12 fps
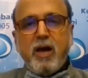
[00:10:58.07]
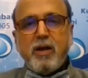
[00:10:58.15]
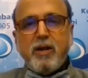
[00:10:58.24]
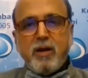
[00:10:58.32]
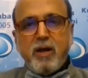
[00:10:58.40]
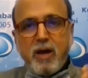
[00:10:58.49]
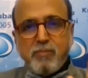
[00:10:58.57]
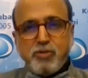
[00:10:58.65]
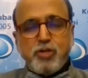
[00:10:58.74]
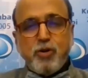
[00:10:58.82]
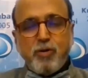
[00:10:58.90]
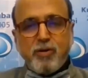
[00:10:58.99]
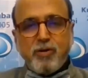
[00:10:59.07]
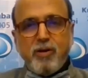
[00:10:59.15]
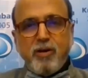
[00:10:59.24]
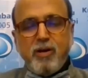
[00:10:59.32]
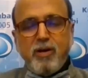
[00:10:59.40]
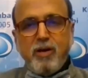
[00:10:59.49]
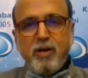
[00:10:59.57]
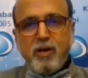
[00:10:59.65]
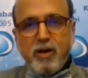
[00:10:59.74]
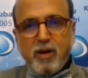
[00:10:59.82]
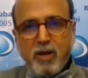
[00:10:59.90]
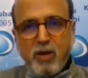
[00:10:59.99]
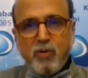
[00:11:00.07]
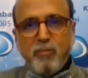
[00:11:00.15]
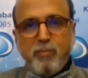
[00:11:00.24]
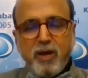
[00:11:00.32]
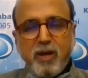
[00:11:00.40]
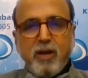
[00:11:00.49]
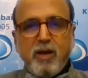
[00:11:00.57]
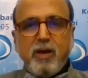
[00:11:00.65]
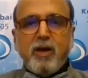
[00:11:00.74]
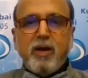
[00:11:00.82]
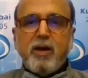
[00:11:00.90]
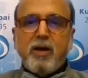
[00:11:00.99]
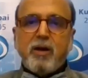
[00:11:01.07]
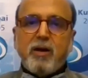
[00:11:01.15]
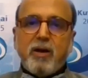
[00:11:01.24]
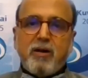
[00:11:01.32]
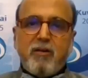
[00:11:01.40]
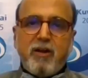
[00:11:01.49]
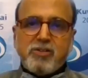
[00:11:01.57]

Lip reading: And I'm sure he will be a greater